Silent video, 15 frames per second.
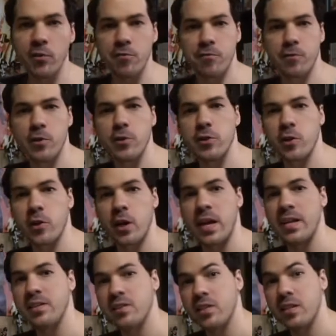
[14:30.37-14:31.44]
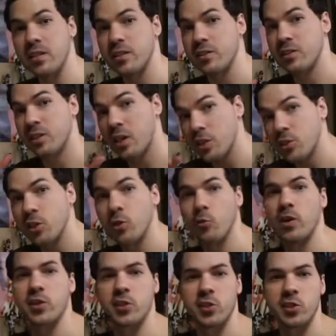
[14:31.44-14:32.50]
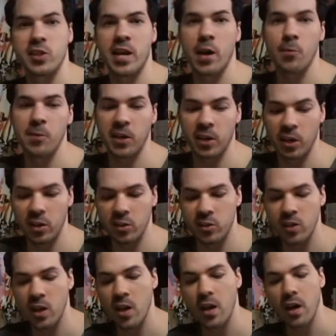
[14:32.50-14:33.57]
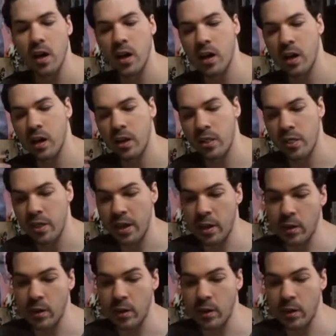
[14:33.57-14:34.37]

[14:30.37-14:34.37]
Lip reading: go further into the discussion questions now, because are